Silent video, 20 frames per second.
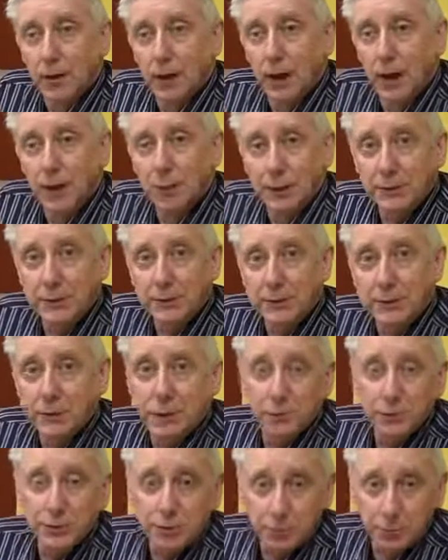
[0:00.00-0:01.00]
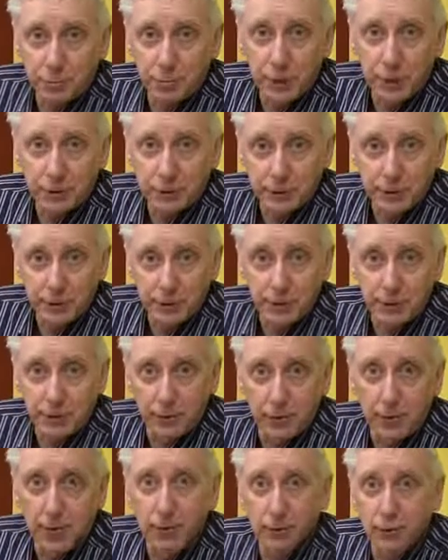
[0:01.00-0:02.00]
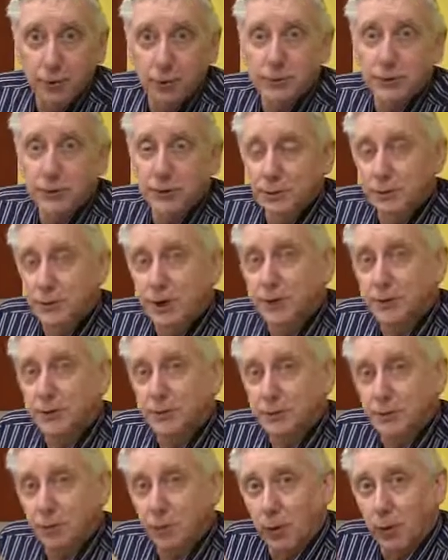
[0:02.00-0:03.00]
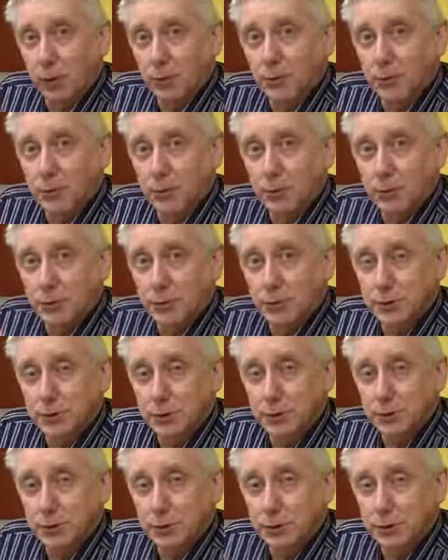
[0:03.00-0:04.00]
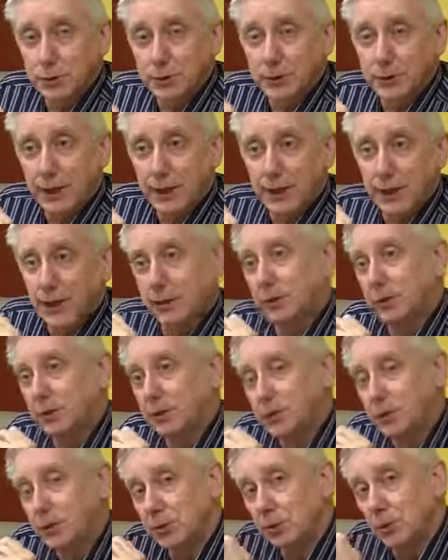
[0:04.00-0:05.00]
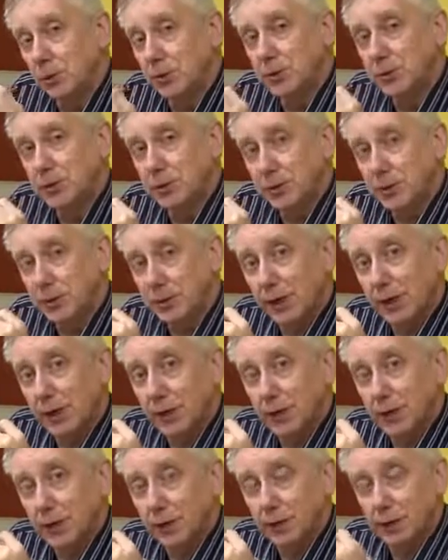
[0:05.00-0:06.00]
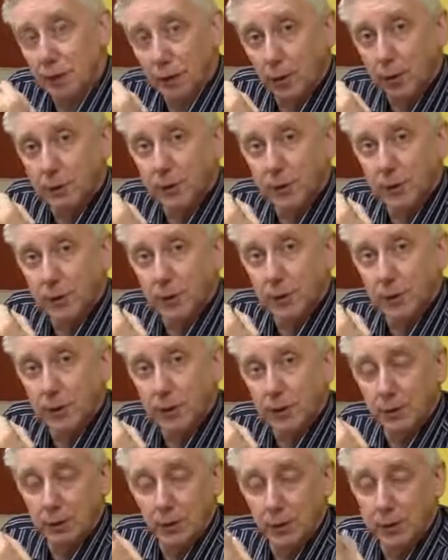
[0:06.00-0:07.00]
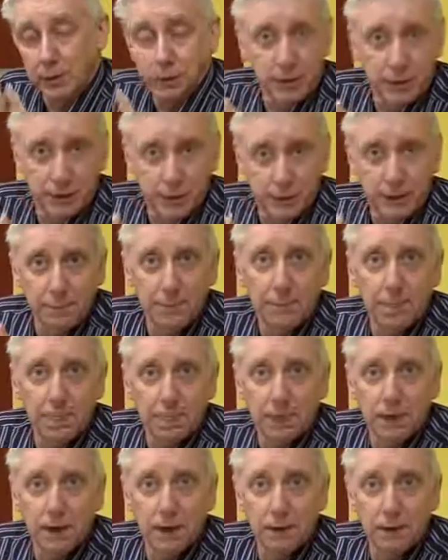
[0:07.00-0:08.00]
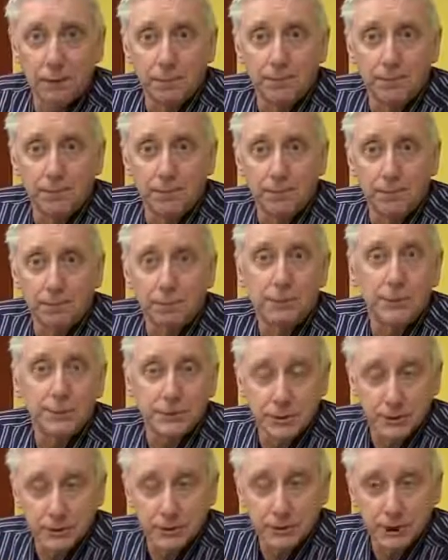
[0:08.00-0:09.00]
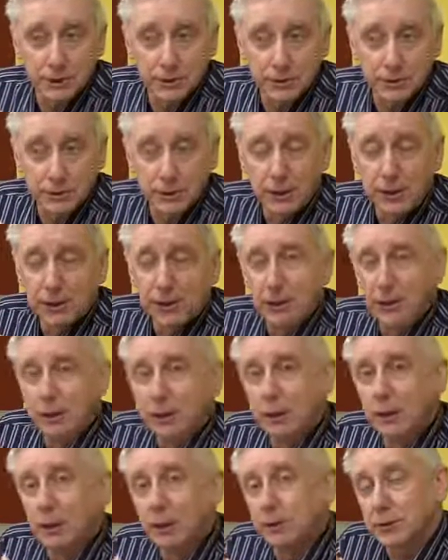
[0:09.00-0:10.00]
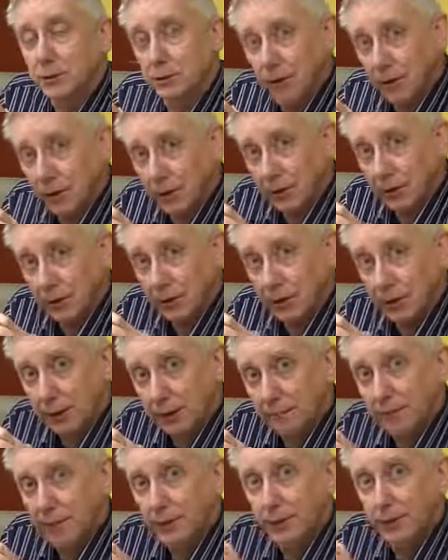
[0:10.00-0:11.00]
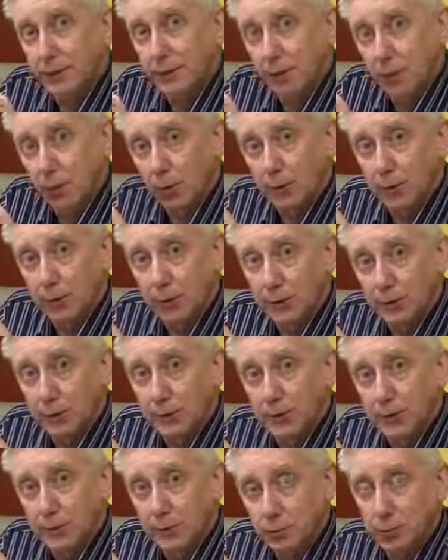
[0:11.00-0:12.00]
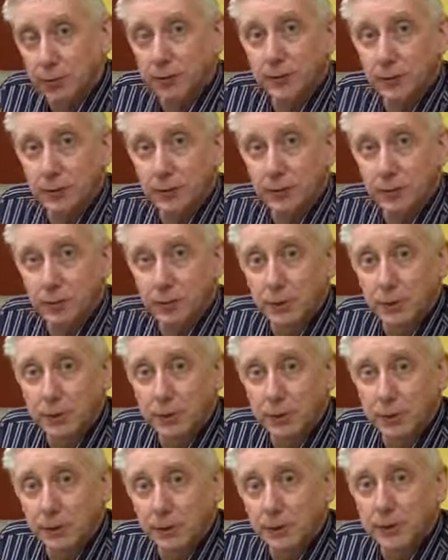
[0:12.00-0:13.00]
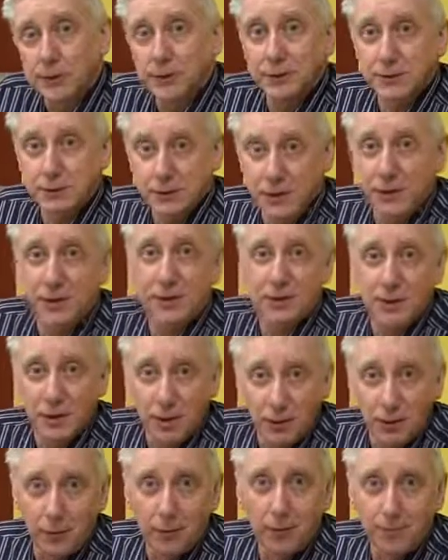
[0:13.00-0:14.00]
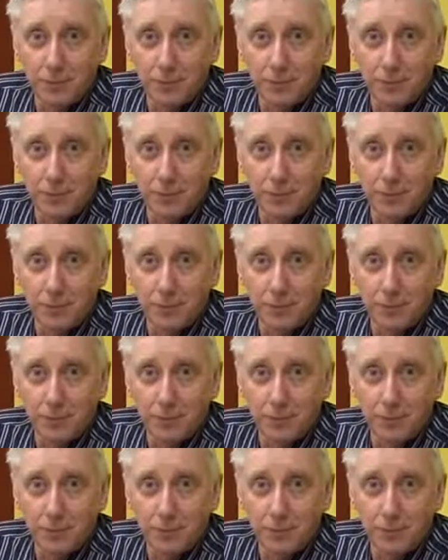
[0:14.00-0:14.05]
I mentioned option appraisal earlier on, and option appraisal is one of those tools that, if it's not contained within an within a business case, it's likely that the organisation will find a reason to say no.